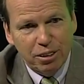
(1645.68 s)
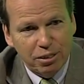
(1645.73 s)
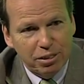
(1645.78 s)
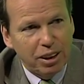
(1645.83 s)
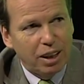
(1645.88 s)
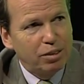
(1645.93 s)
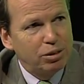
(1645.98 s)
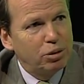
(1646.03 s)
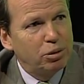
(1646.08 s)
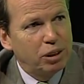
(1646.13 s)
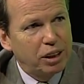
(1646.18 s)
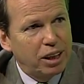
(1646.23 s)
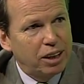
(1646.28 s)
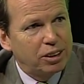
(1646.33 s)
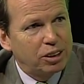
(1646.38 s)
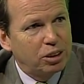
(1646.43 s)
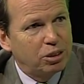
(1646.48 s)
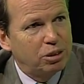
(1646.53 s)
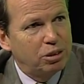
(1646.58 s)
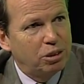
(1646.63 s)
everyone
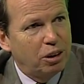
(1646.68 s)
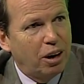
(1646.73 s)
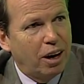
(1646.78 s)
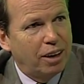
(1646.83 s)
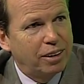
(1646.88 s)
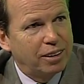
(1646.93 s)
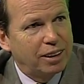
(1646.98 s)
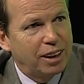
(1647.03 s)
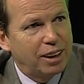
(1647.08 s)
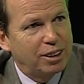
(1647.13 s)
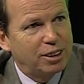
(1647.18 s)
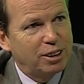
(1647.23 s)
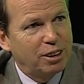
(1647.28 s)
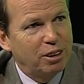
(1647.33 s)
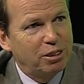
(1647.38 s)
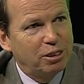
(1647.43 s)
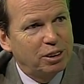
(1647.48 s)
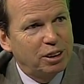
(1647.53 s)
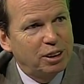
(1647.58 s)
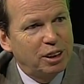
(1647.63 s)
has a good holiday.
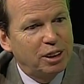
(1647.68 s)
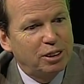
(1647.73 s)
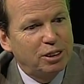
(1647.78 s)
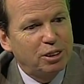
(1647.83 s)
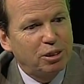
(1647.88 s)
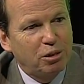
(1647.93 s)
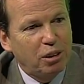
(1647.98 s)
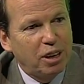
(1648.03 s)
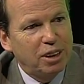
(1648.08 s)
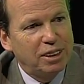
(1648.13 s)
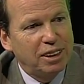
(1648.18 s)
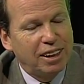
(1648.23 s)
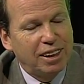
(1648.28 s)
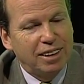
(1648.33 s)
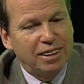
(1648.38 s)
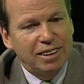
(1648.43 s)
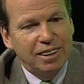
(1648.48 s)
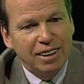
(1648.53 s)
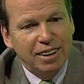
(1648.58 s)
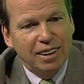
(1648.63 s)
So it's great,
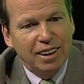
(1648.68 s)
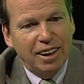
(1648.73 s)
and